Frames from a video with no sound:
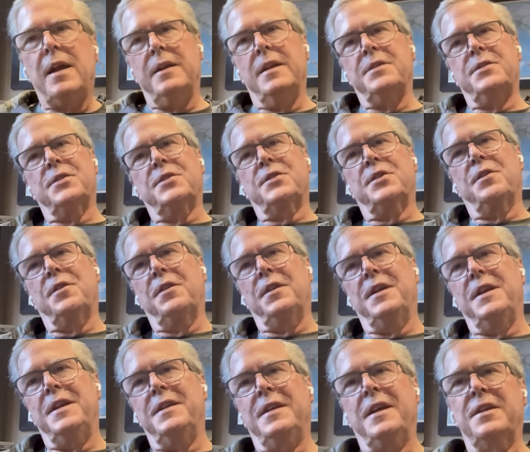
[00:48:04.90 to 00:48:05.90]
they're not
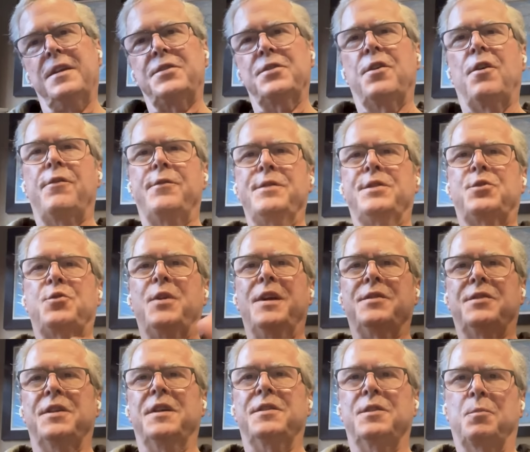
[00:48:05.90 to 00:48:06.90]
necessarily. That doesn't always
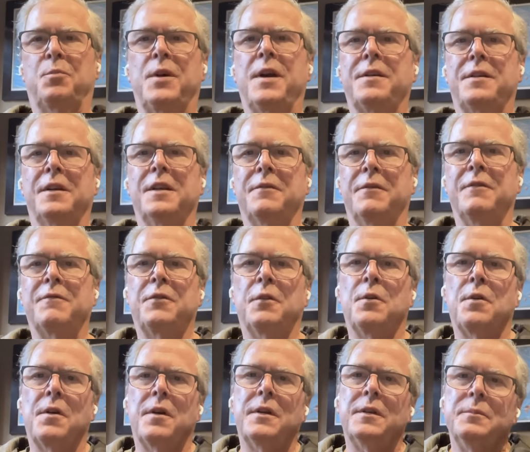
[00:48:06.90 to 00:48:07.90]
translate to proud to live in
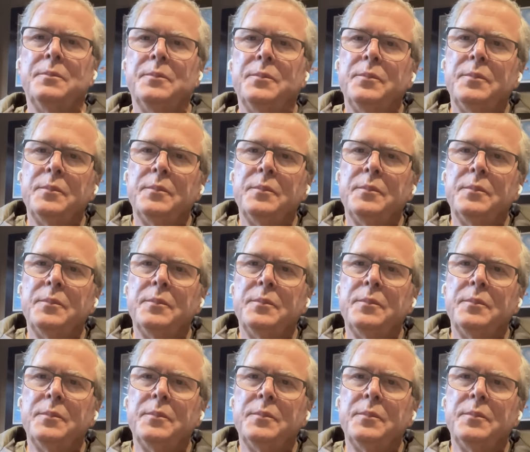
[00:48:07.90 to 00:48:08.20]
Florida